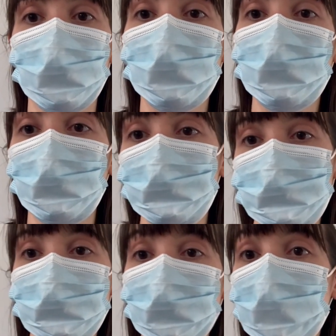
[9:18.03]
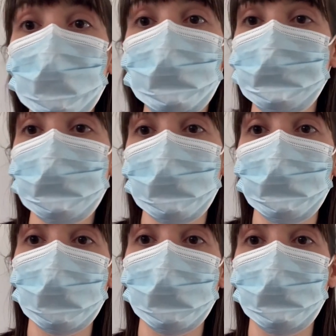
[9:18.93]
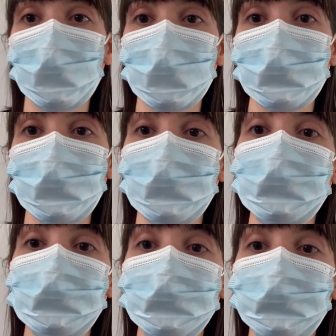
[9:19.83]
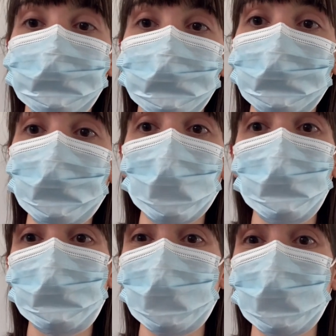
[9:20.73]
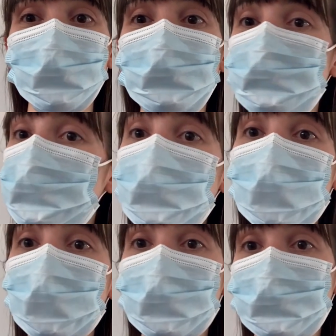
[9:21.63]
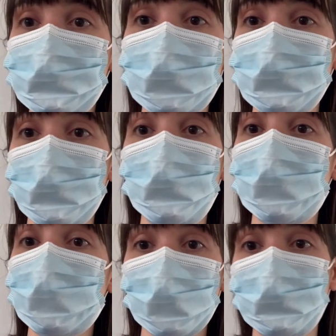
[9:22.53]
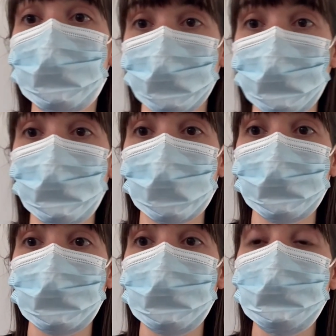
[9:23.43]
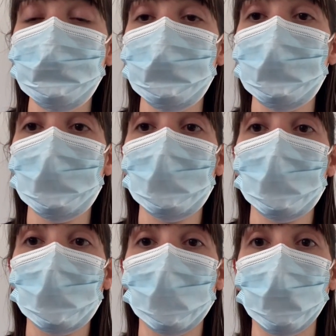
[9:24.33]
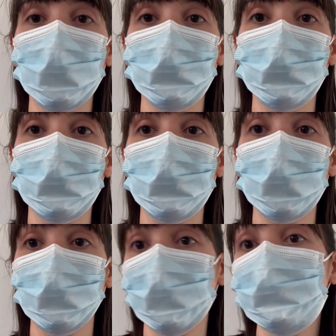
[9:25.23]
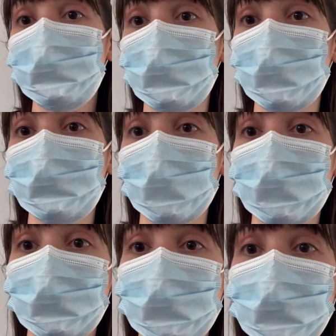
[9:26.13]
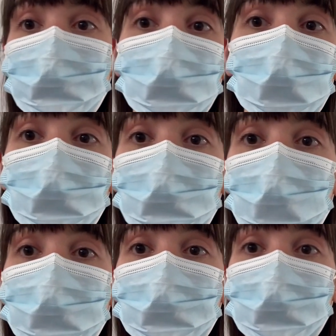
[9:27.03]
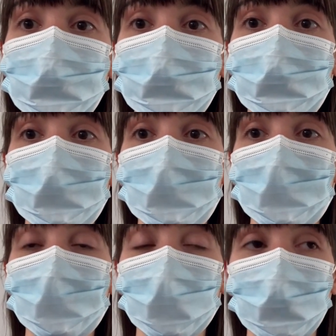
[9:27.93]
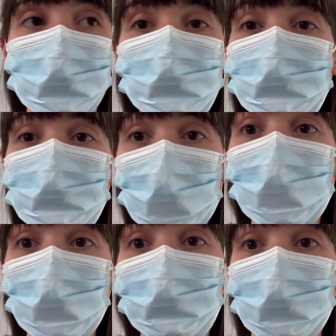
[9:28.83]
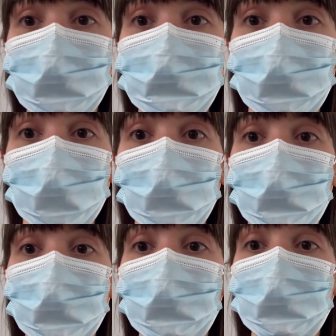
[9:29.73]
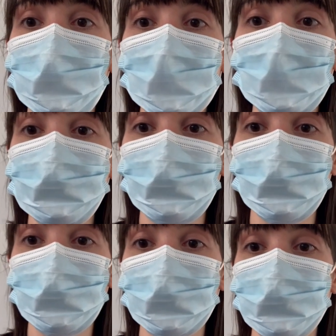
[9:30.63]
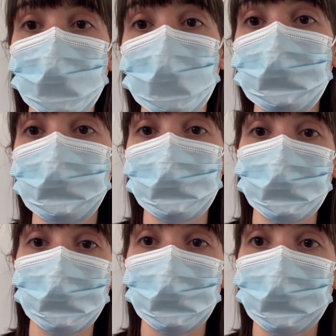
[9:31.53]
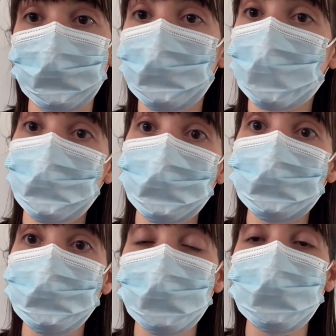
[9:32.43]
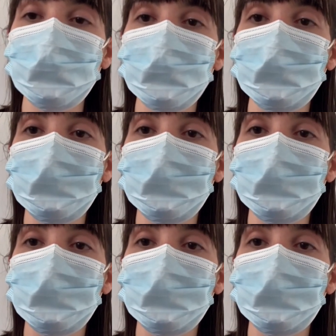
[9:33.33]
clots in the lungs can make you breathless, being sore somewhere can make you breathless, an asthma attack can make you breathless. So there's quite a lot of things to think about, some of them in the chest, some of them out with the chest.